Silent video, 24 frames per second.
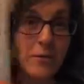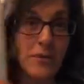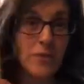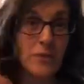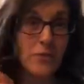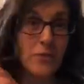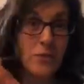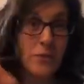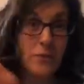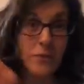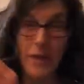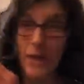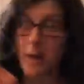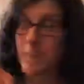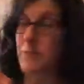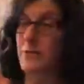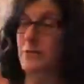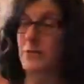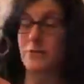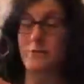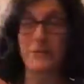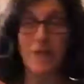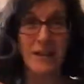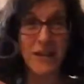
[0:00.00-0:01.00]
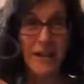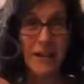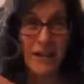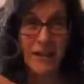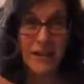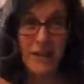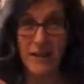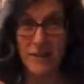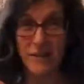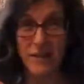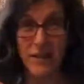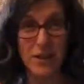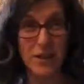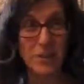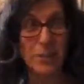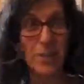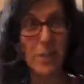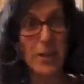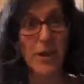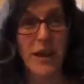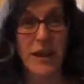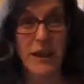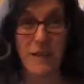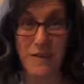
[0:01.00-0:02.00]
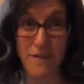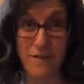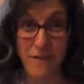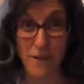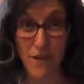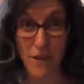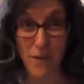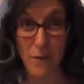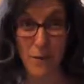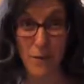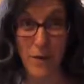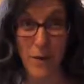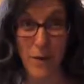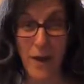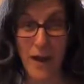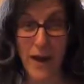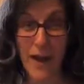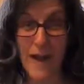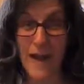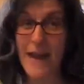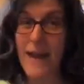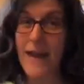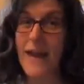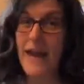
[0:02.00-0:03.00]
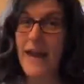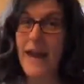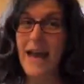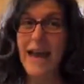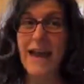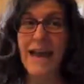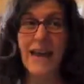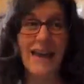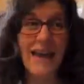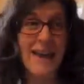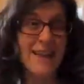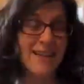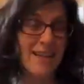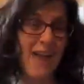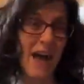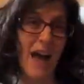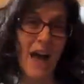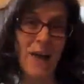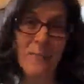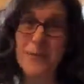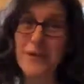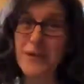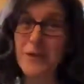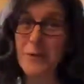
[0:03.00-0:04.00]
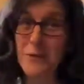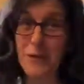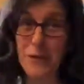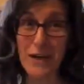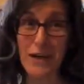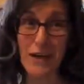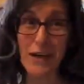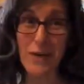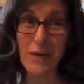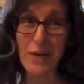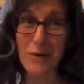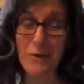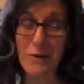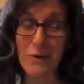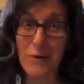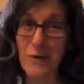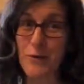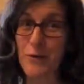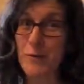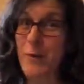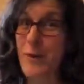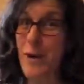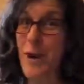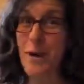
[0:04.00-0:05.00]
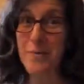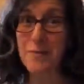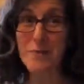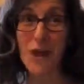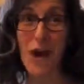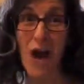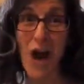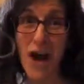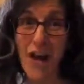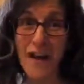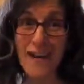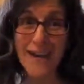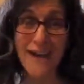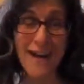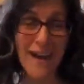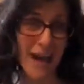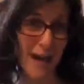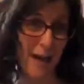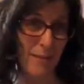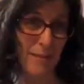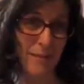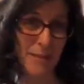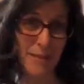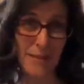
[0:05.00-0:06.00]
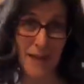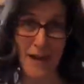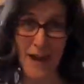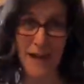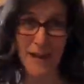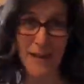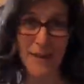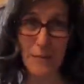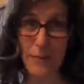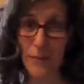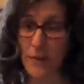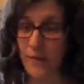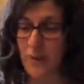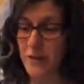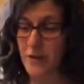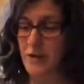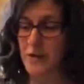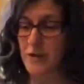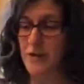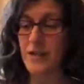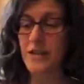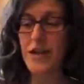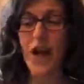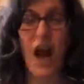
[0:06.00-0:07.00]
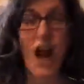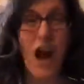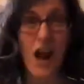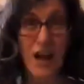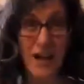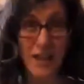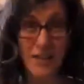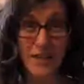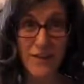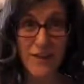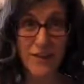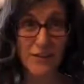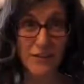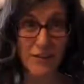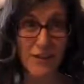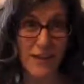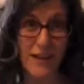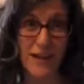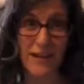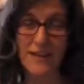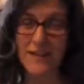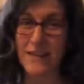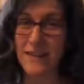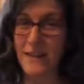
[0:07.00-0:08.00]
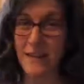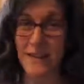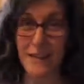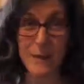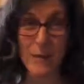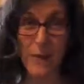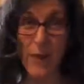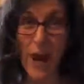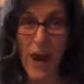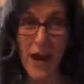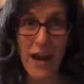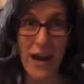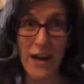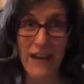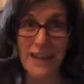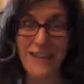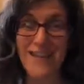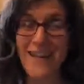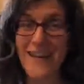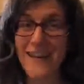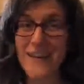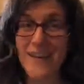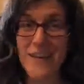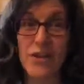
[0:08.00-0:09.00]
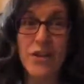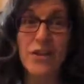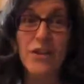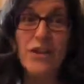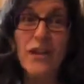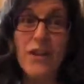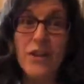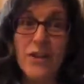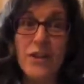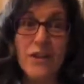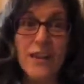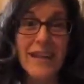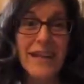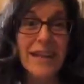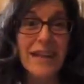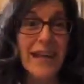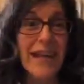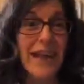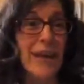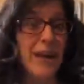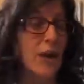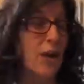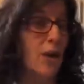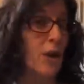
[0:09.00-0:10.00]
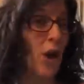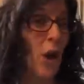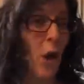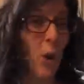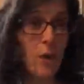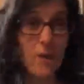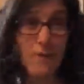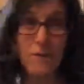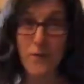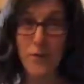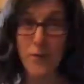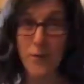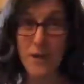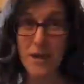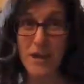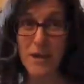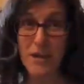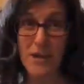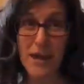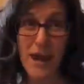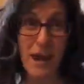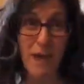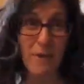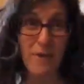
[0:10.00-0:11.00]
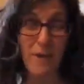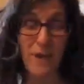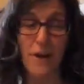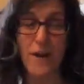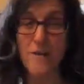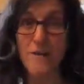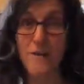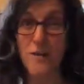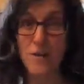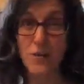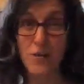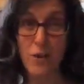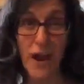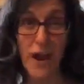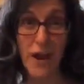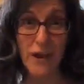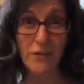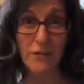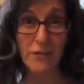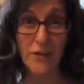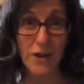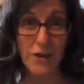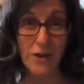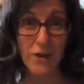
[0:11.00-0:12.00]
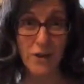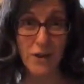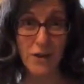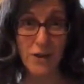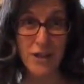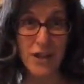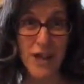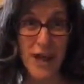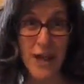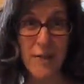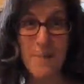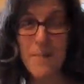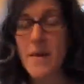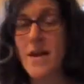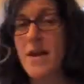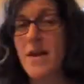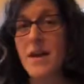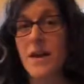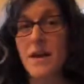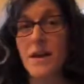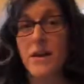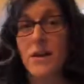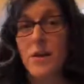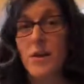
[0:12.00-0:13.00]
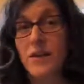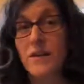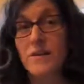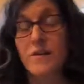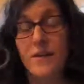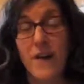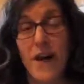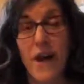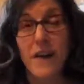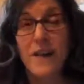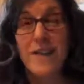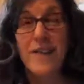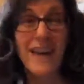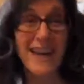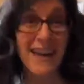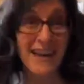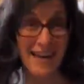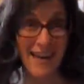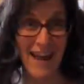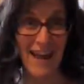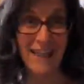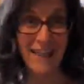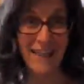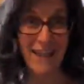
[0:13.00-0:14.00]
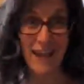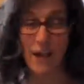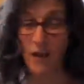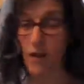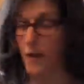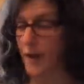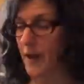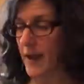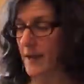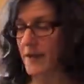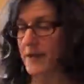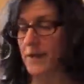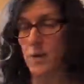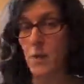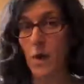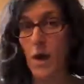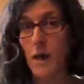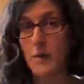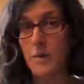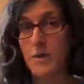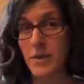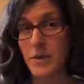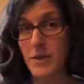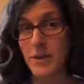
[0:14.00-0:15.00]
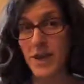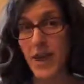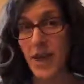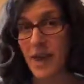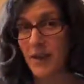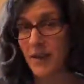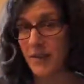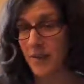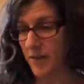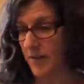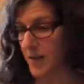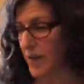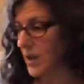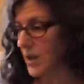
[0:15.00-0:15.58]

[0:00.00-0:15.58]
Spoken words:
to be able to read these, to even just pull out a few, okay? And guys, I'm an ingredient guru, but I'm not an absolute expert. There's a ton of ingredients in these products that there's literally no information out there. If you try to research them, you can find nothing, okay? So I'm just kind of